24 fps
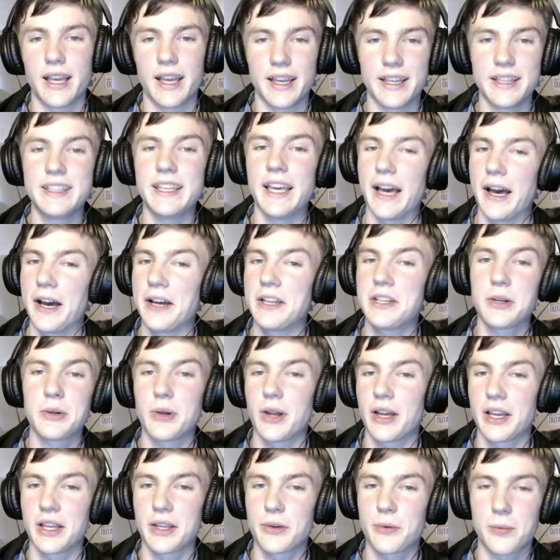yeah, I don't
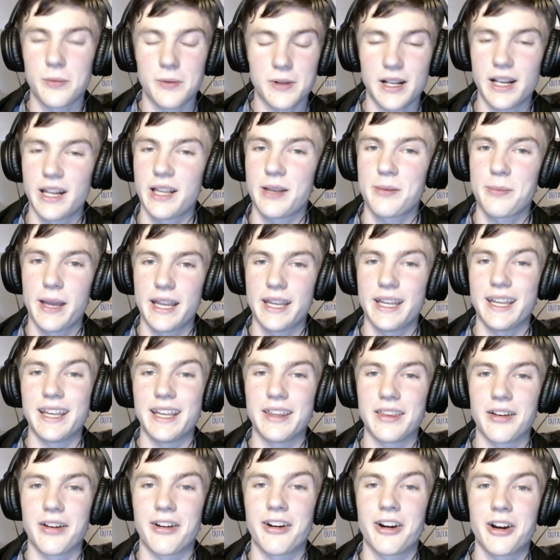like clickbait
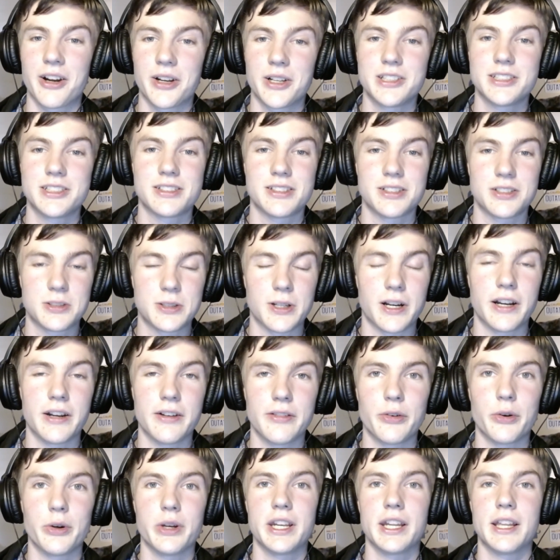either. I always try and
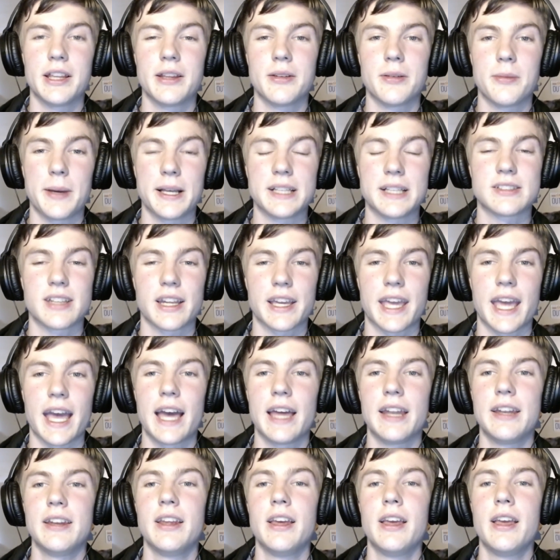avoid it the best I
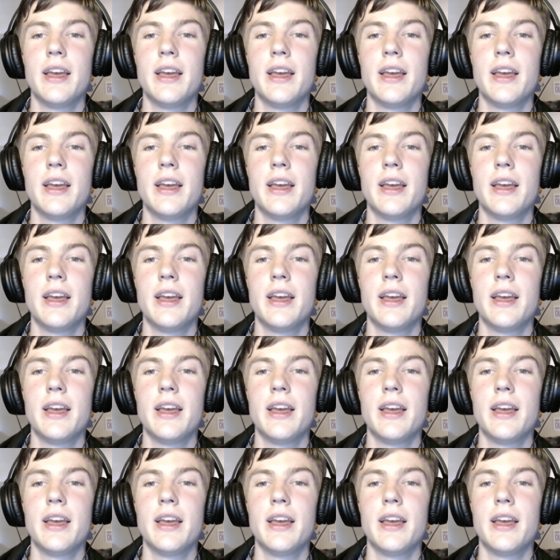can.